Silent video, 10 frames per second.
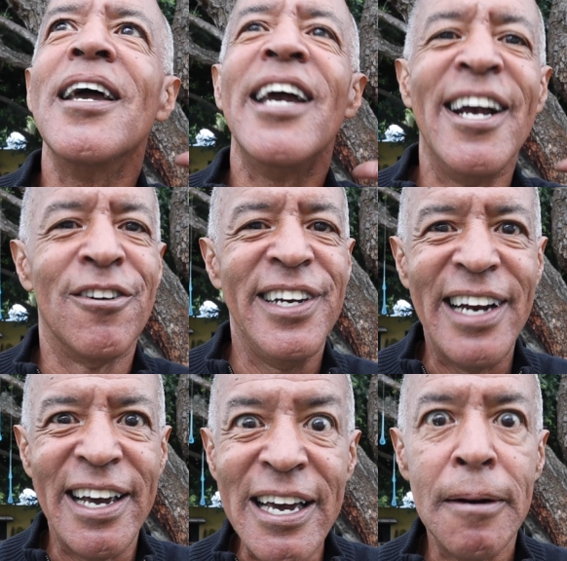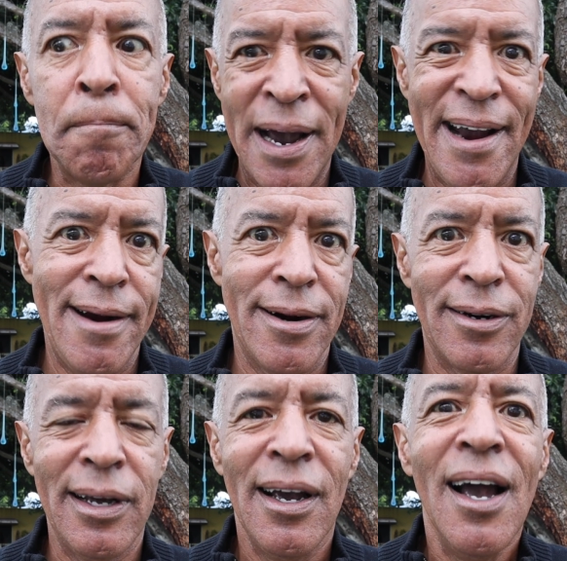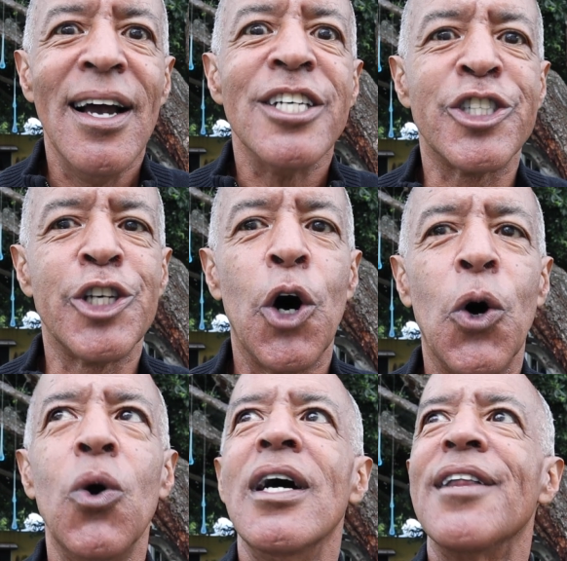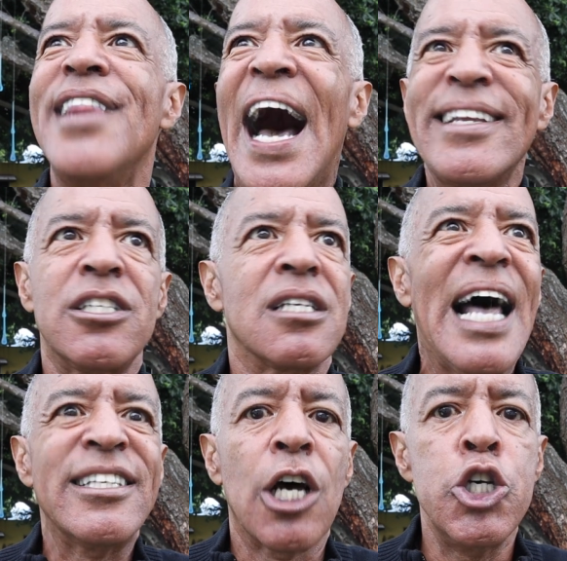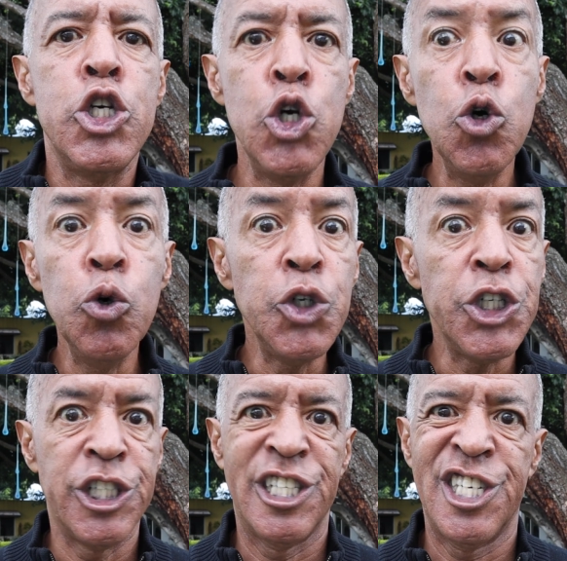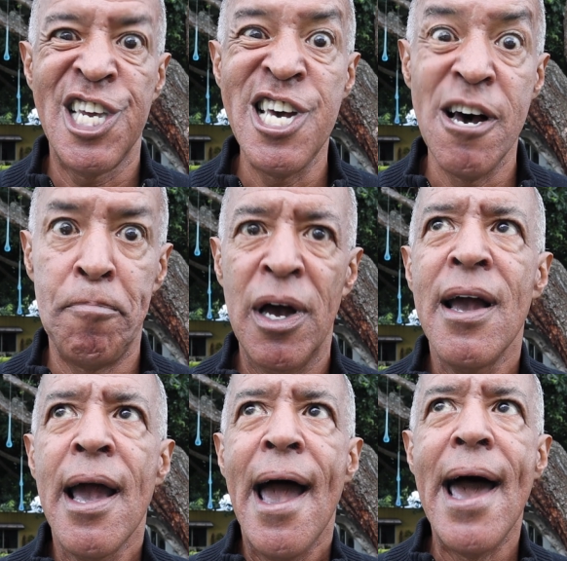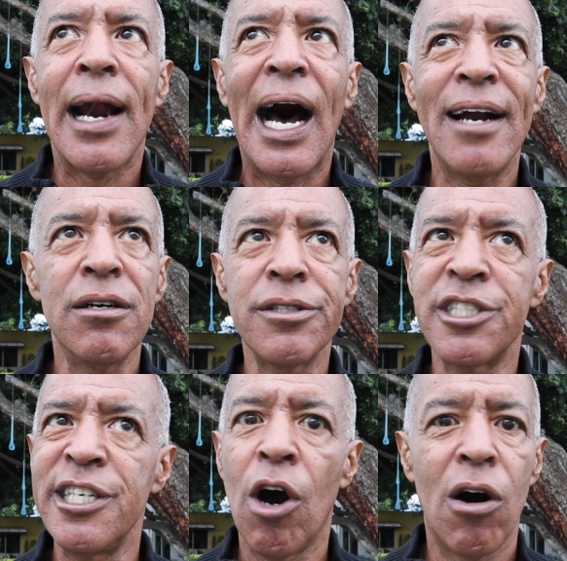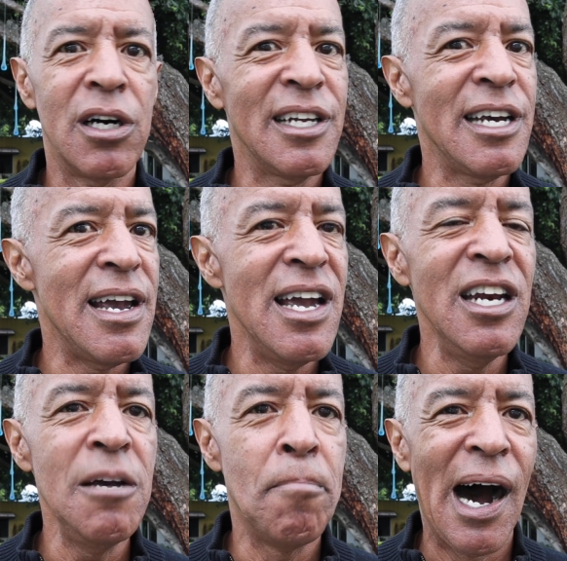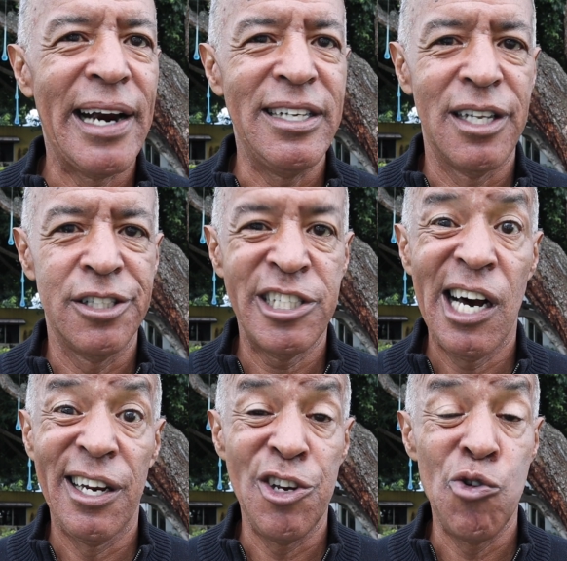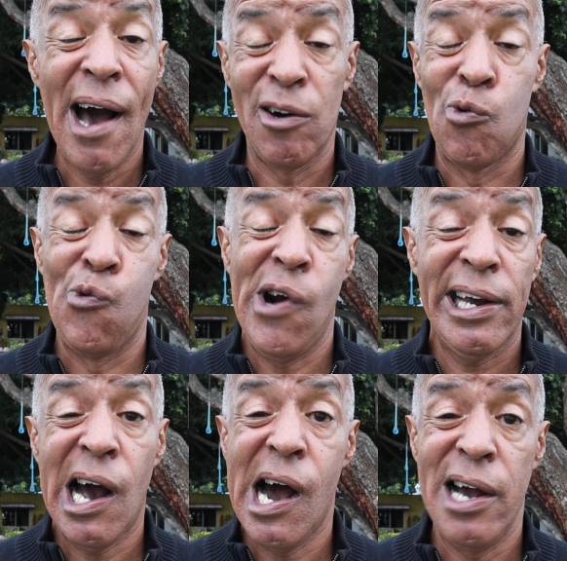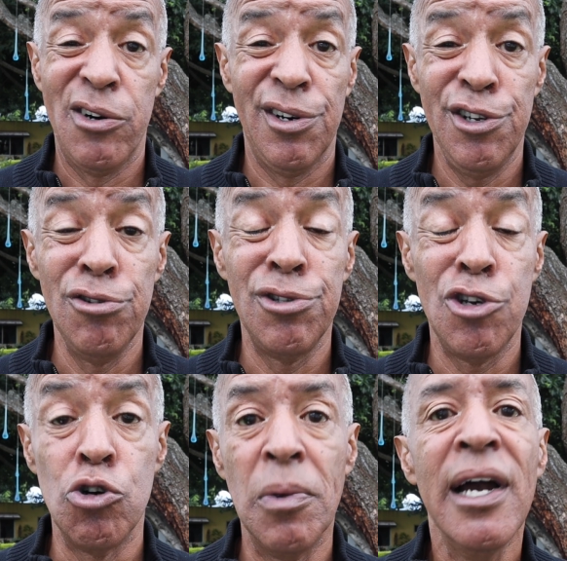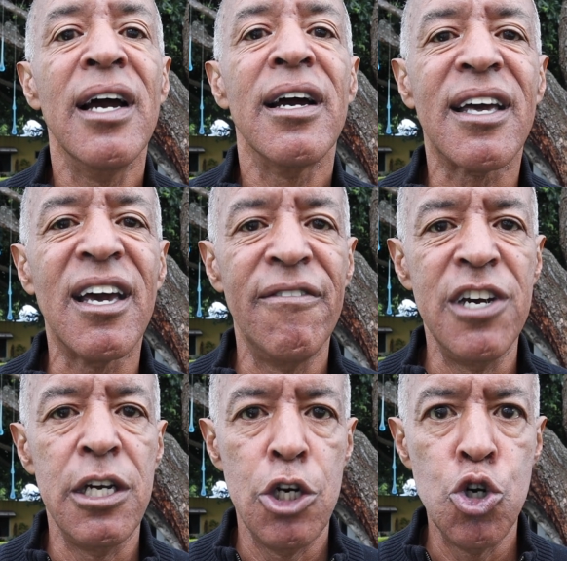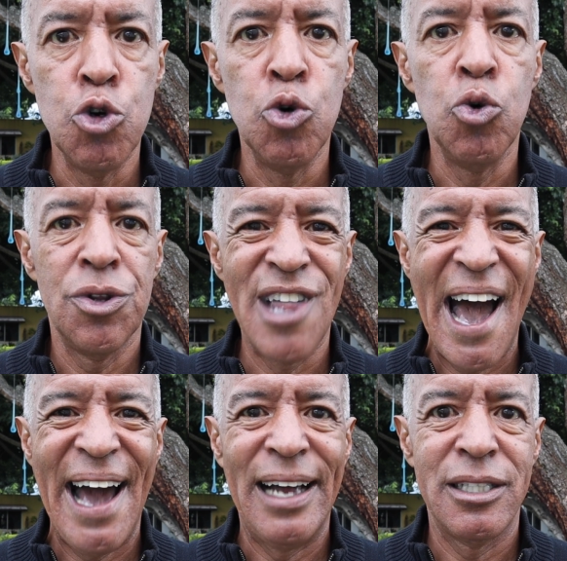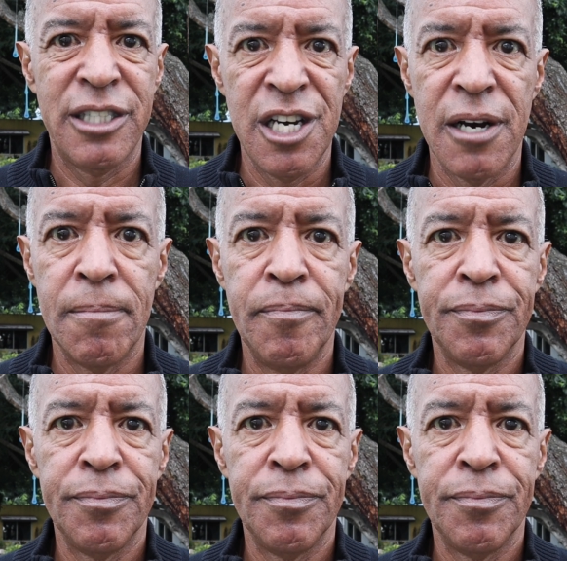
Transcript: hearing impaired. So that's a huge tip, and I don't see hardly anybody that's telling you how to rank high on YouTube giving you that tip.